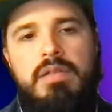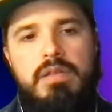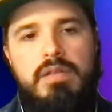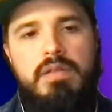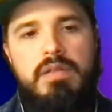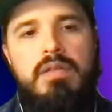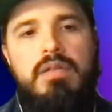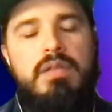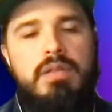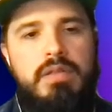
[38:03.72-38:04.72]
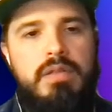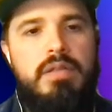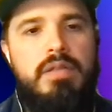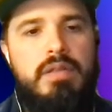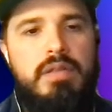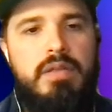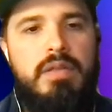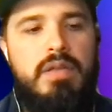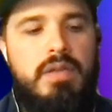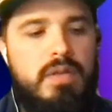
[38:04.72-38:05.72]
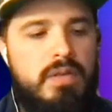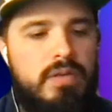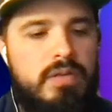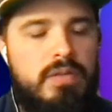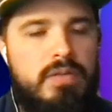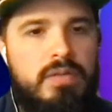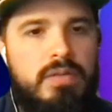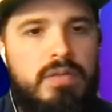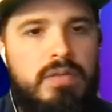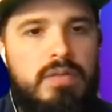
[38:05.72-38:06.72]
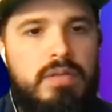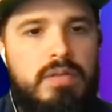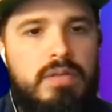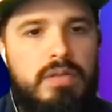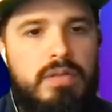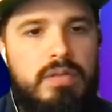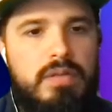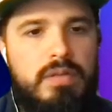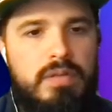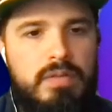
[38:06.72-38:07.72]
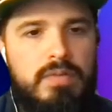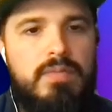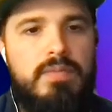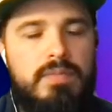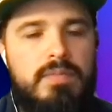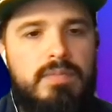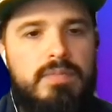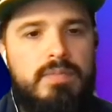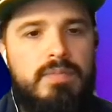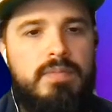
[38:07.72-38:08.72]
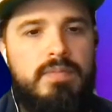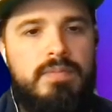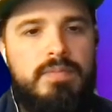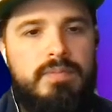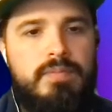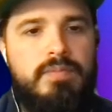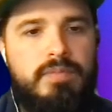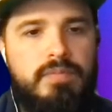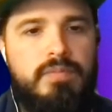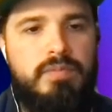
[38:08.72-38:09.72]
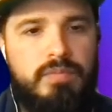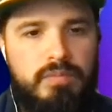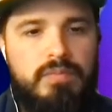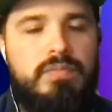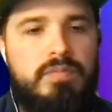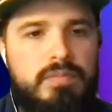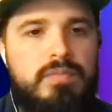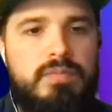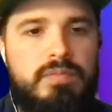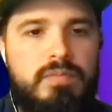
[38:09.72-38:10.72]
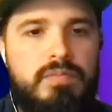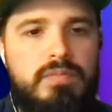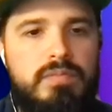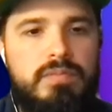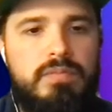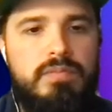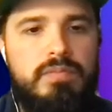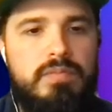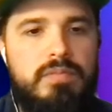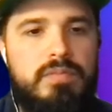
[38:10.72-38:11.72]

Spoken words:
The person shown says nothing.